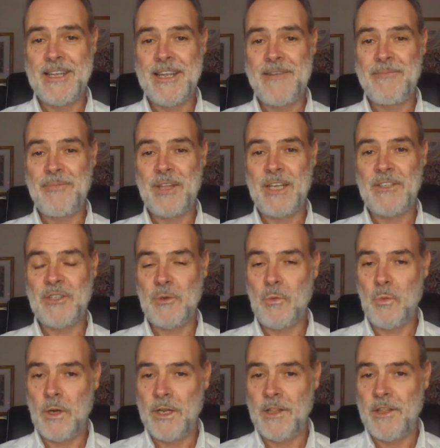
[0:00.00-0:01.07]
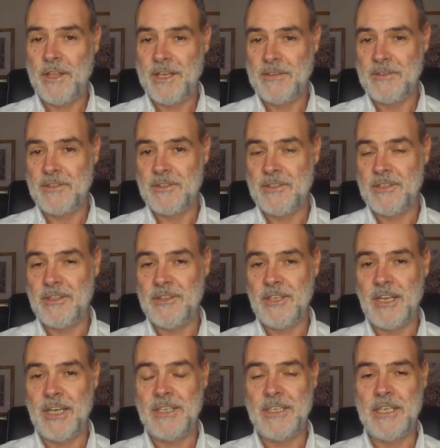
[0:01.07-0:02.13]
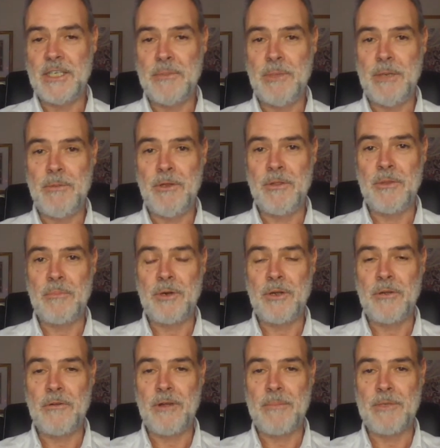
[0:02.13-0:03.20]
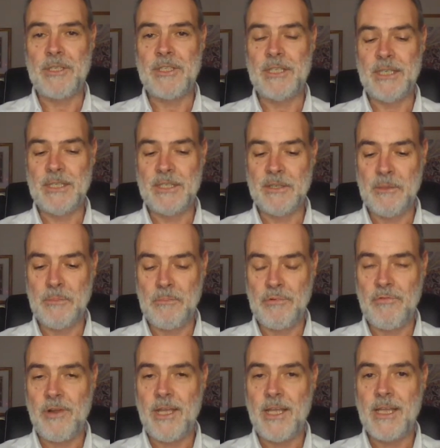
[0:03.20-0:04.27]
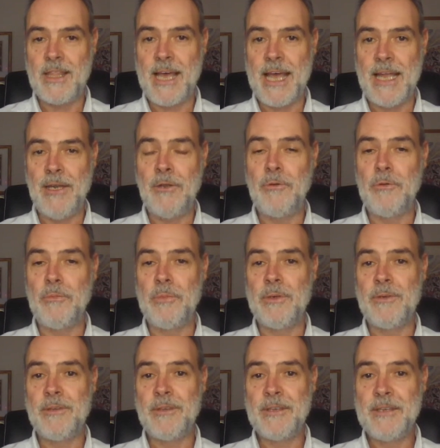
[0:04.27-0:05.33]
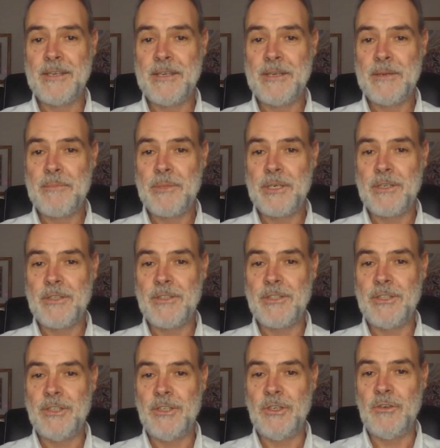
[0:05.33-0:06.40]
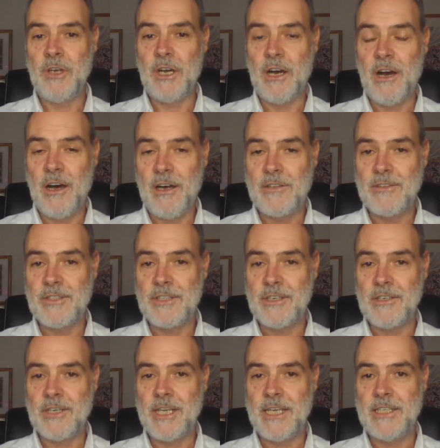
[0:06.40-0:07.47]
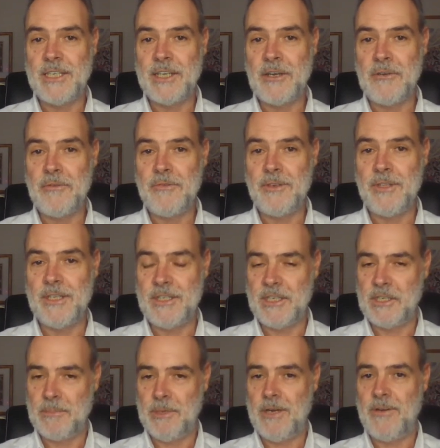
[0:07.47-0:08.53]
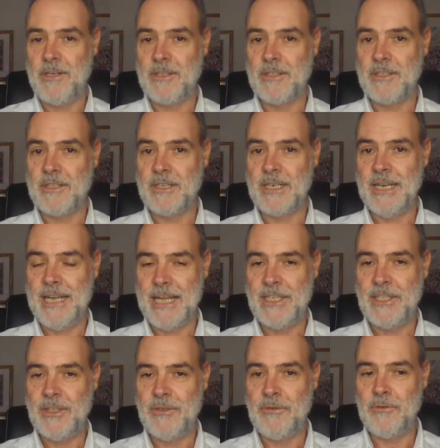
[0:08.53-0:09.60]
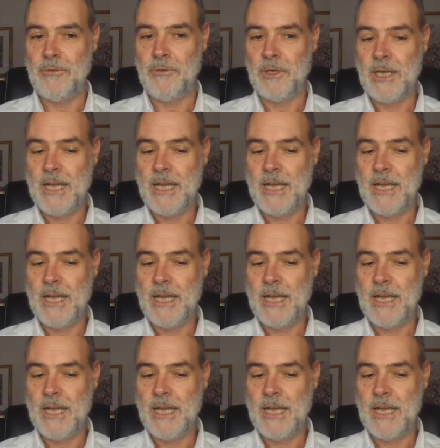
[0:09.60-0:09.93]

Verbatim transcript: Mm. And so one of the things that that I teach people on the program is is to break that loop because you can't start getting over this experience unless you